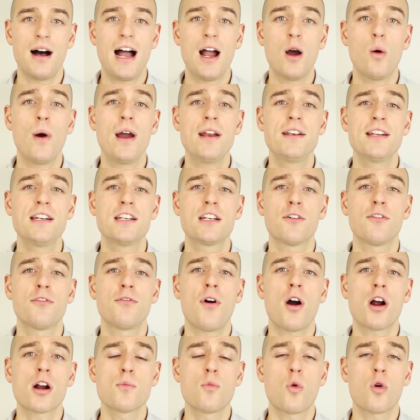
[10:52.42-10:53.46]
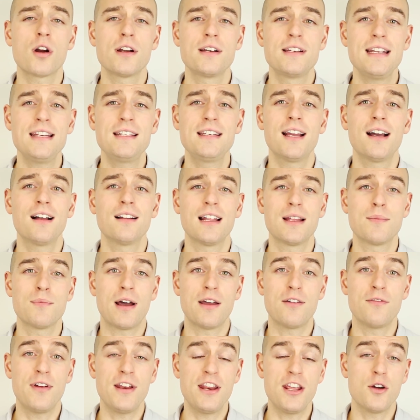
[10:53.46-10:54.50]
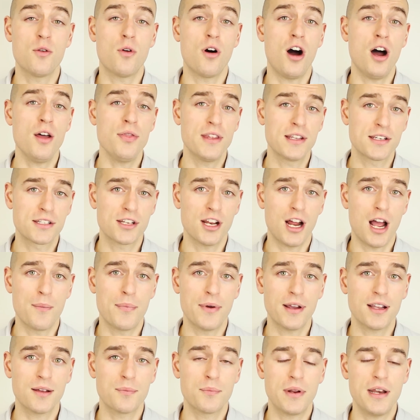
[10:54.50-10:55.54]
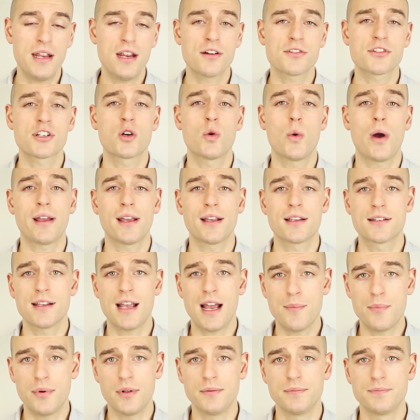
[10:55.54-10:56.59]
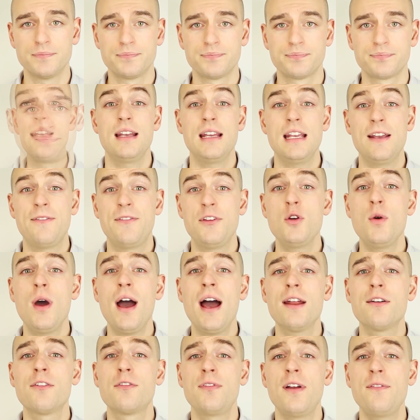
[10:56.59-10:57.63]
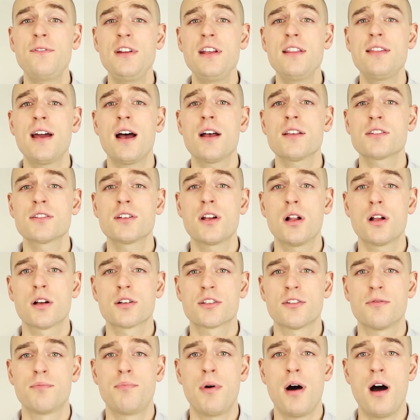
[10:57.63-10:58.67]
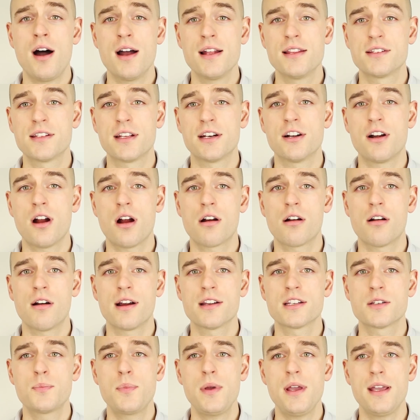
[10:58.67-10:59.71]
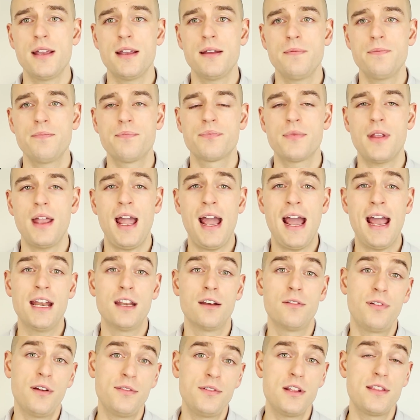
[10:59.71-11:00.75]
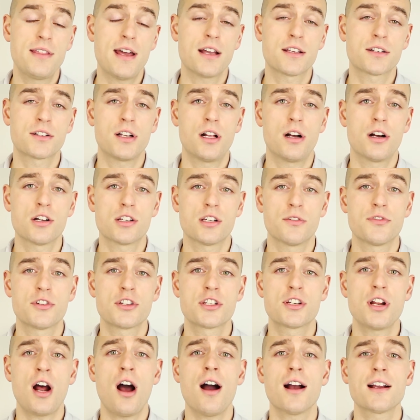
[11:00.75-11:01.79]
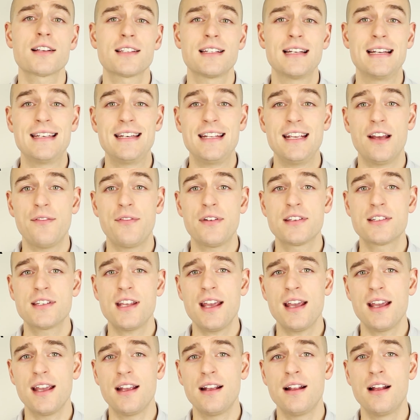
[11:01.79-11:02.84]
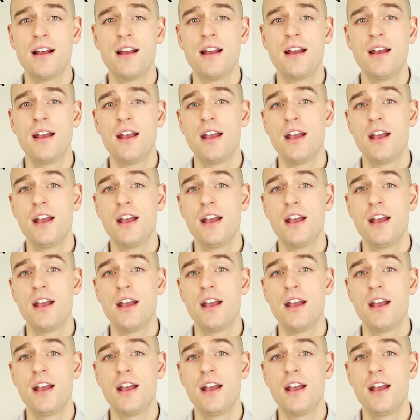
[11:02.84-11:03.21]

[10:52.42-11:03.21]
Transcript: I went into far more detail in my video on this topic, but here's a quick example. If you had $50,000 of bonds in an RRSP and $50,000 of stocks in a TFSA,